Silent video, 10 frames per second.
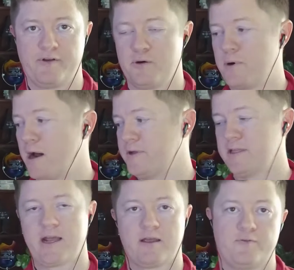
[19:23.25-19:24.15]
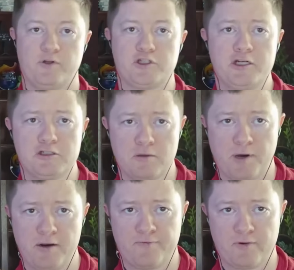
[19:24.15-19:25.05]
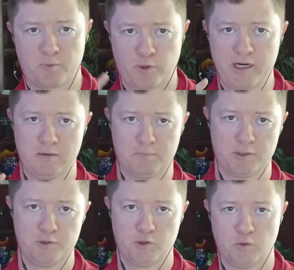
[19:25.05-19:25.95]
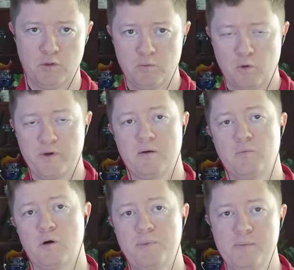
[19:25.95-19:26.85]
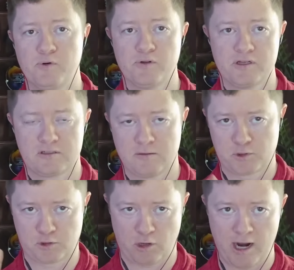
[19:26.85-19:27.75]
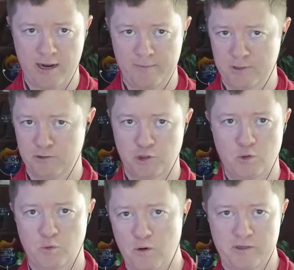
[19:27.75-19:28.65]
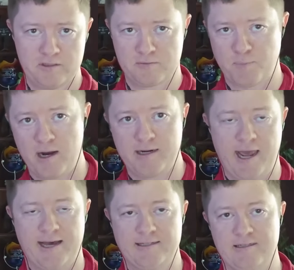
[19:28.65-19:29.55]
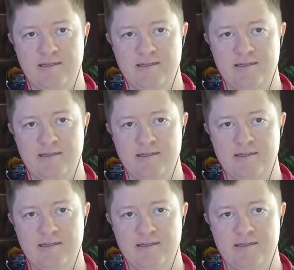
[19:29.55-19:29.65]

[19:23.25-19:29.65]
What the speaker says: They're probably like, if we change the button from green to blue, will we get more people that subscribe to Joe Rogan's podcast?